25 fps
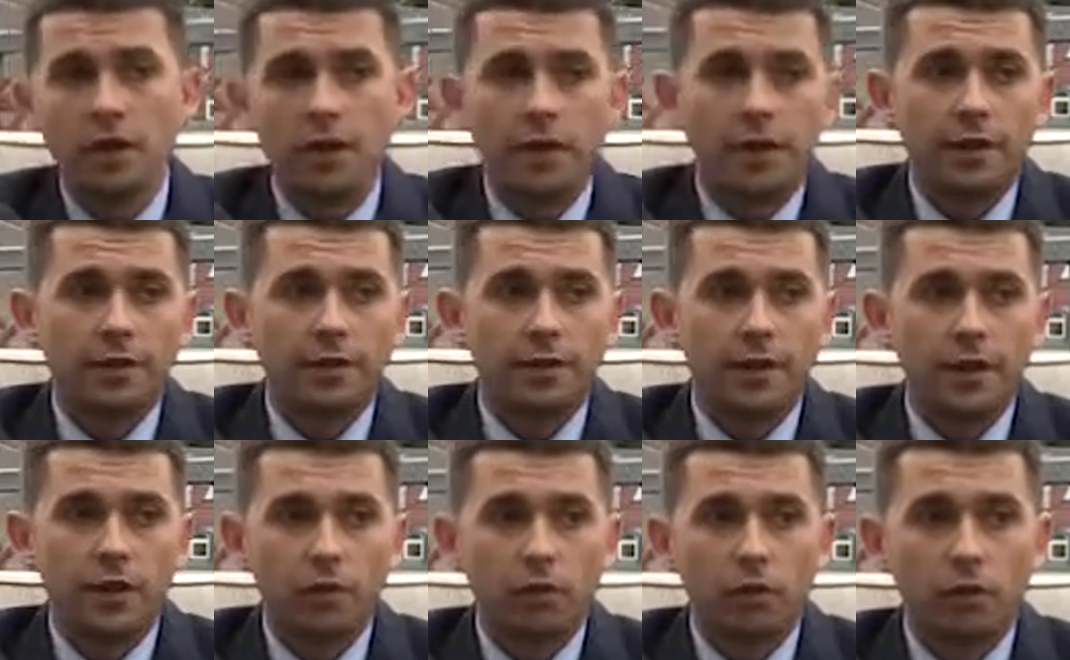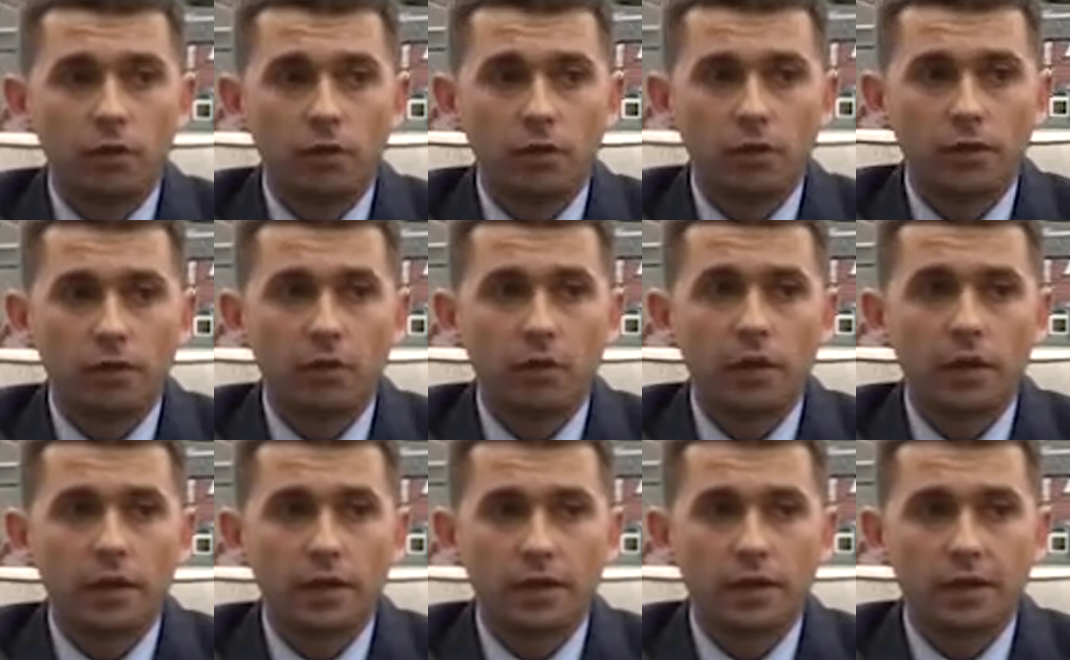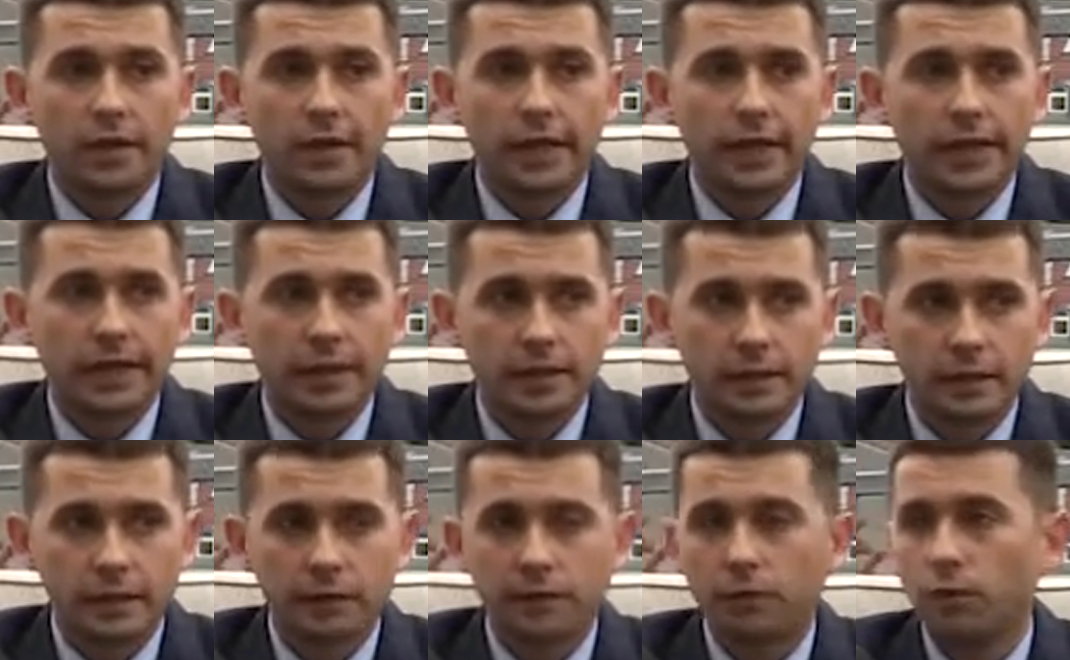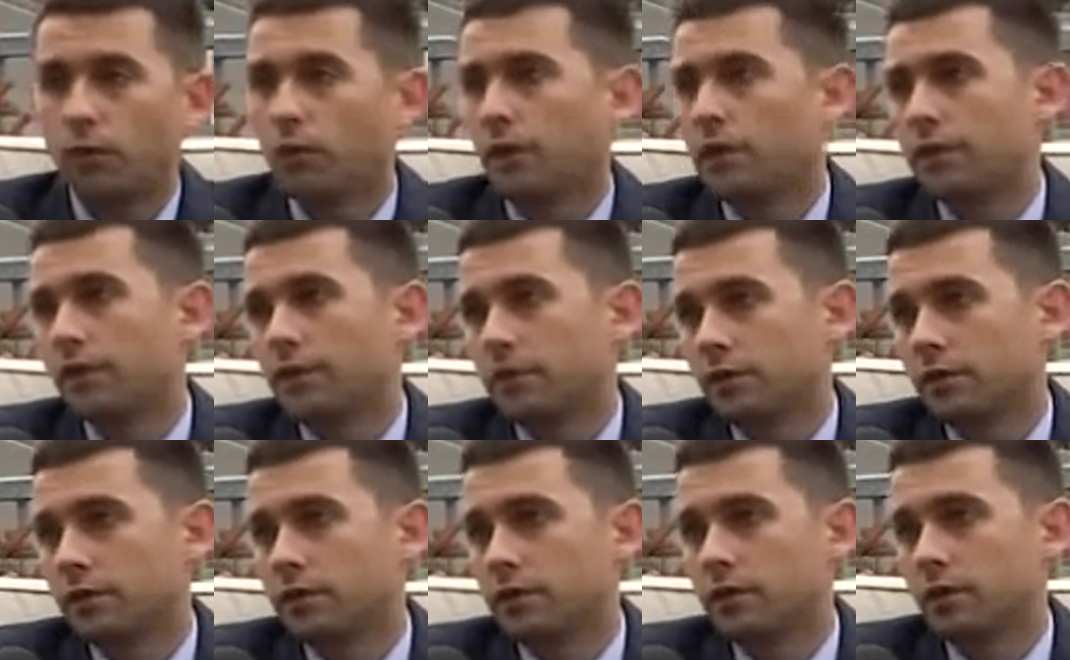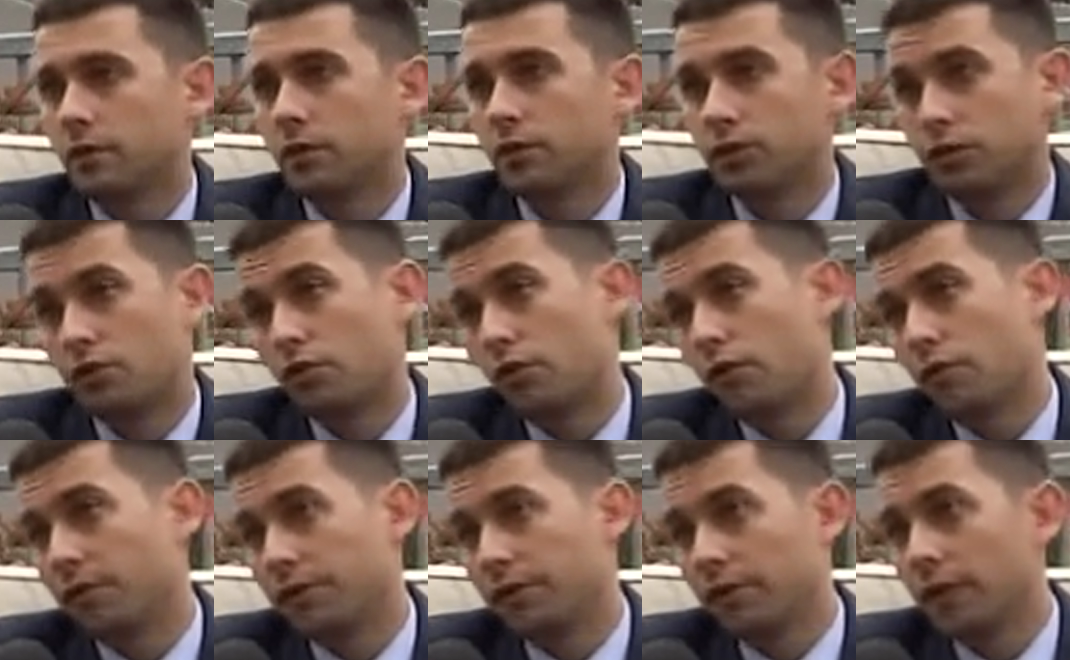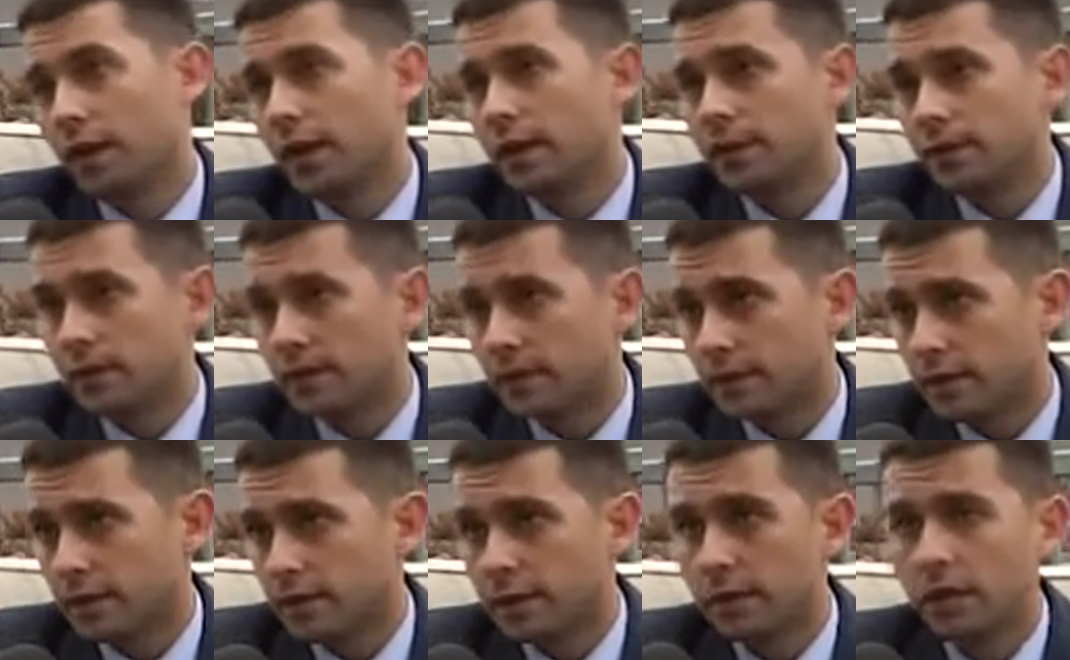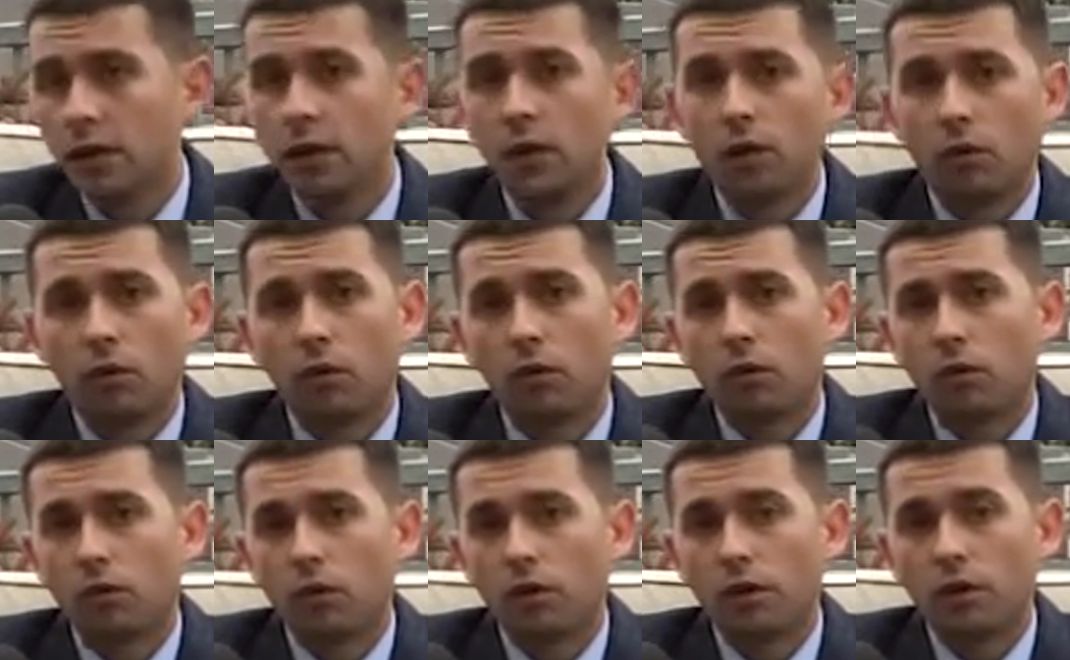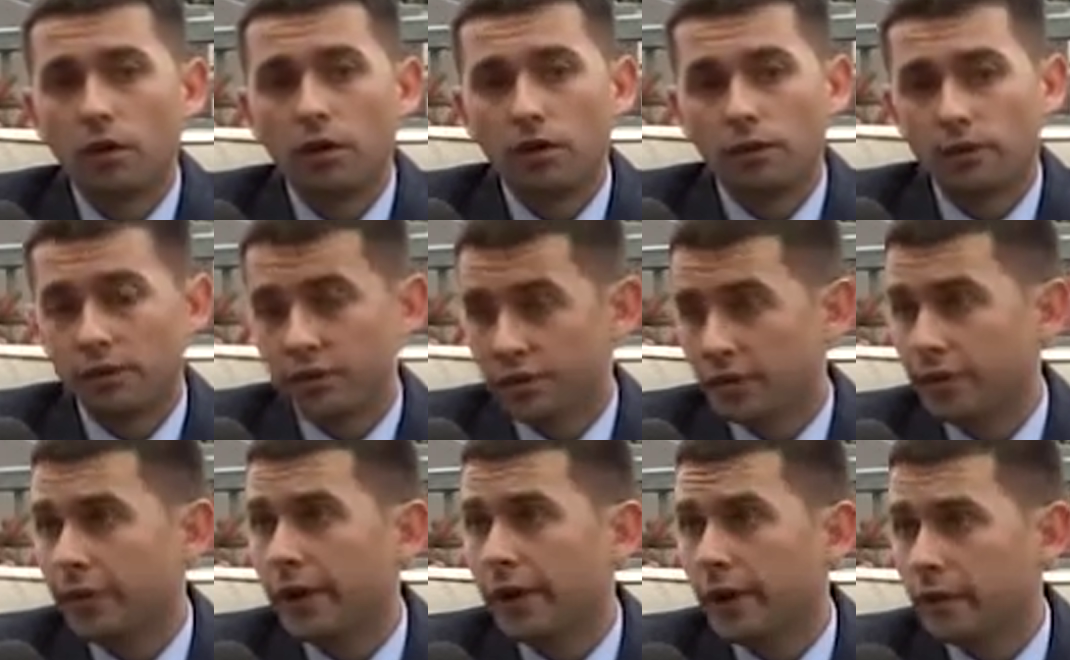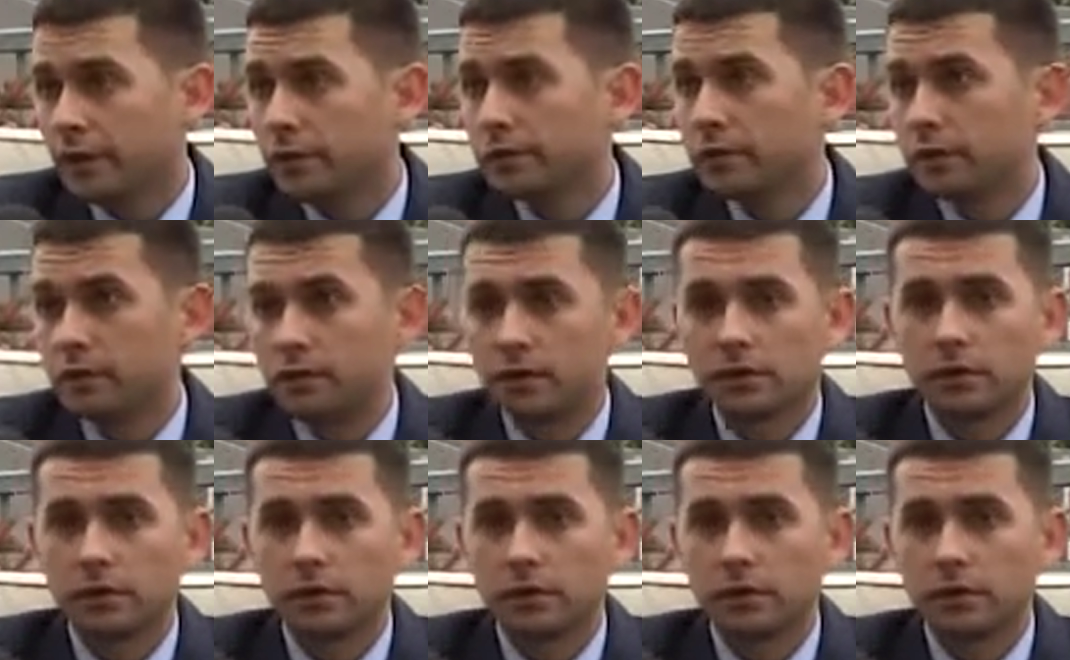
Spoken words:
and they were quite active with withdrawing licenses or restricting